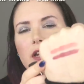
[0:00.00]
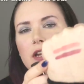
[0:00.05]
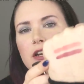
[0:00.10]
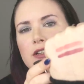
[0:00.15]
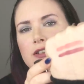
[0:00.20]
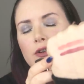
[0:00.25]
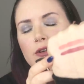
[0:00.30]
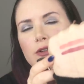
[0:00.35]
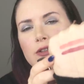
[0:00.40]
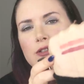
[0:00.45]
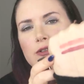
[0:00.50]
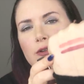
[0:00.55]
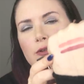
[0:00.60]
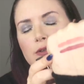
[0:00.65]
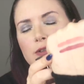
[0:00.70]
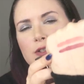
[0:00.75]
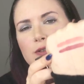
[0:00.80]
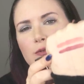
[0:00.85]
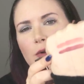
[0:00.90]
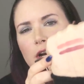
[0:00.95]
Here's Old
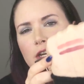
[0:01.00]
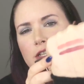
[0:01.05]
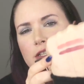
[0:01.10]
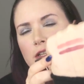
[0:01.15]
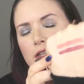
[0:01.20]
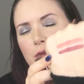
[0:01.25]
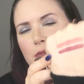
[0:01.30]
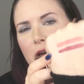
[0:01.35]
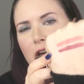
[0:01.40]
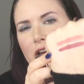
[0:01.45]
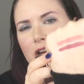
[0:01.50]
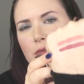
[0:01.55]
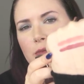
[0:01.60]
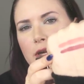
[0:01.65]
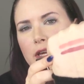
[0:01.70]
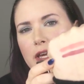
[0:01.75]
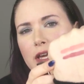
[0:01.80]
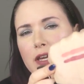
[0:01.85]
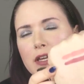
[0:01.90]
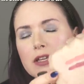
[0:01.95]
Soul swatched on the back of
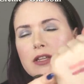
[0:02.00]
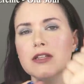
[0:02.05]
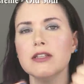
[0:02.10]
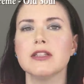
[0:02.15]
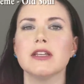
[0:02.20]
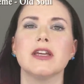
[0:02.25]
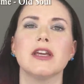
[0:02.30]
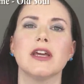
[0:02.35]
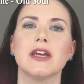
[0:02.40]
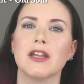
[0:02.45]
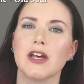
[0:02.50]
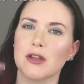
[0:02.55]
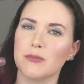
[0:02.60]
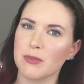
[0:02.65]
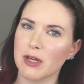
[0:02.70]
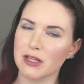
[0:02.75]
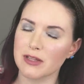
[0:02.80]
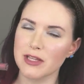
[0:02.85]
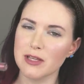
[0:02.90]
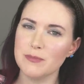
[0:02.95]
my hand and
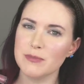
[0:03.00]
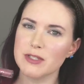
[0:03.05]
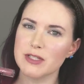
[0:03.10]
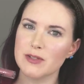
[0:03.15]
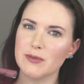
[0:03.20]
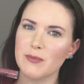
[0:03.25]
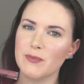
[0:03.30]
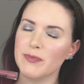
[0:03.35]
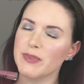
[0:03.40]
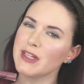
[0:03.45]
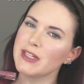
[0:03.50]
on my lips.